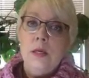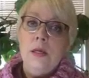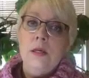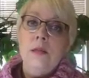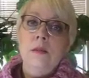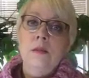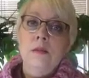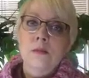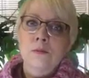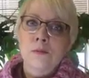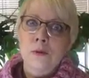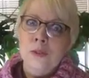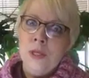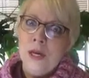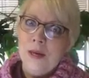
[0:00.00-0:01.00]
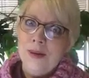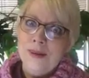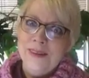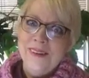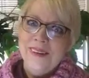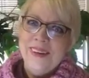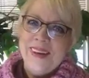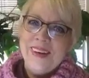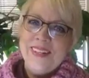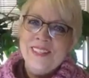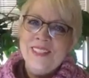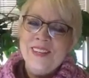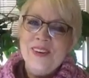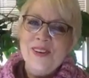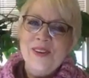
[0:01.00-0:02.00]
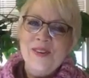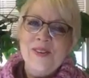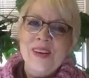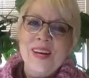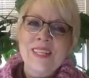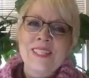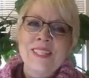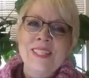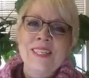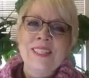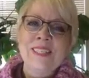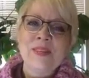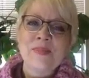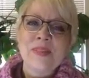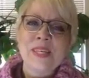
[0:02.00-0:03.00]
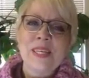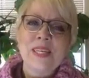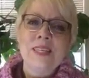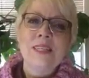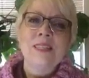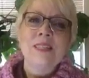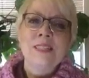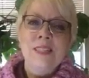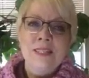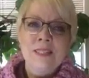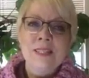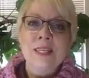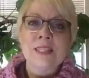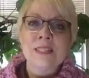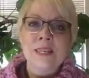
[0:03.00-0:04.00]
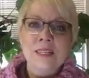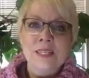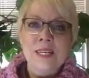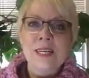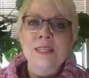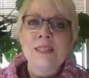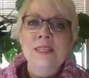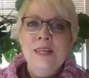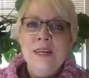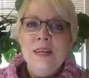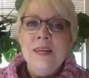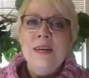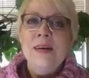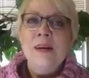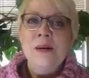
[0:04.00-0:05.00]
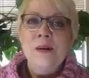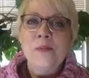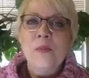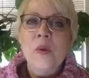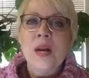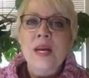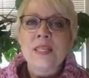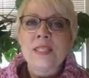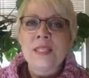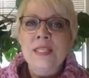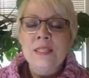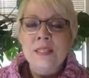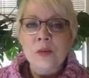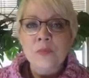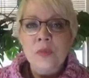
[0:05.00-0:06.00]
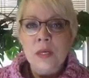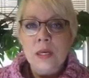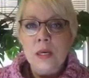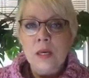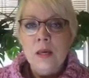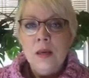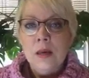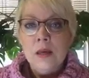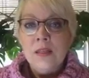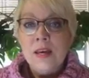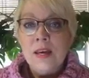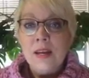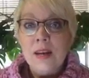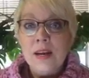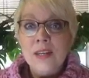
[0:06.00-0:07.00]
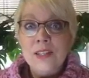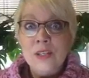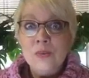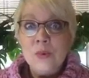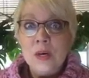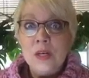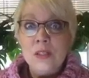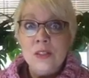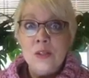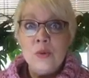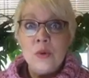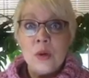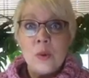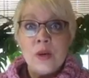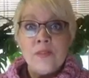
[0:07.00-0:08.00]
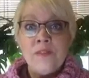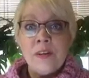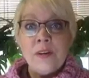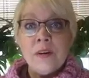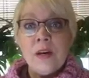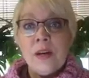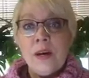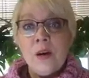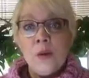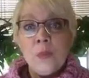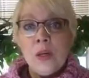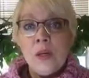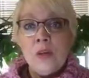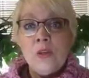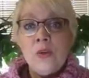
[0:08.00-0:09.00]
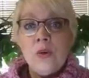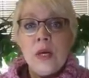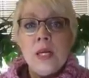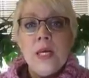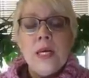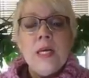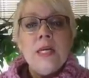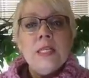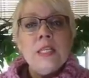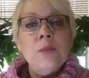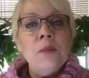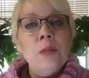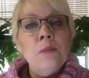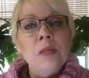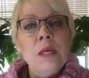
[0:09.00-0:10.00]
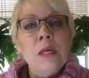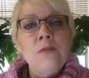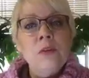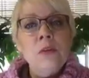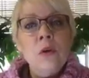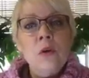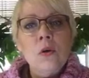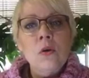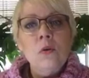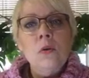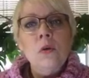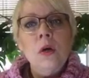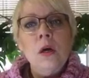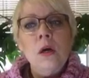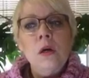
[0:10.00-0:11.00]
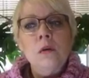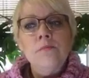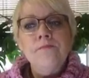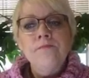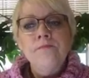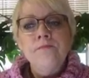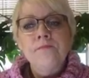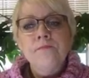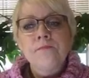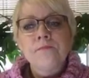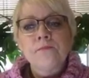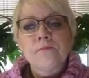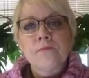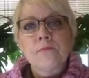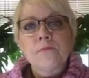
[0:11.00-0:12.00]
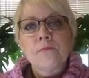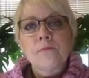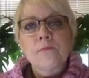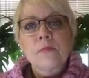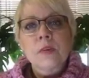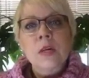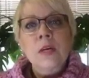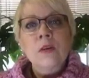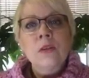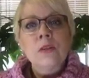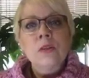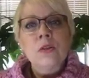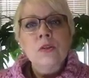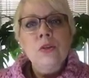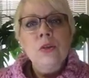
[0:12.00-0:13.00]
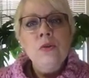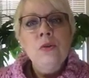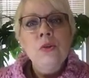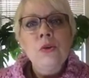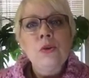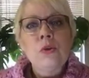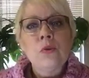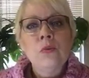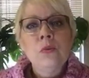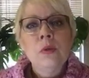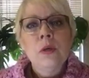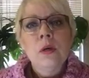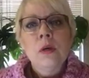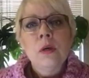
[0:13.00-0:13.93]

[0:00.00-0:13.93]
is crocheting. And so when I see something, you see things online, when I see something, then I just want to do it. I want to figure out how I'm going to do it. Sometimes I even go, I know this is YouTube,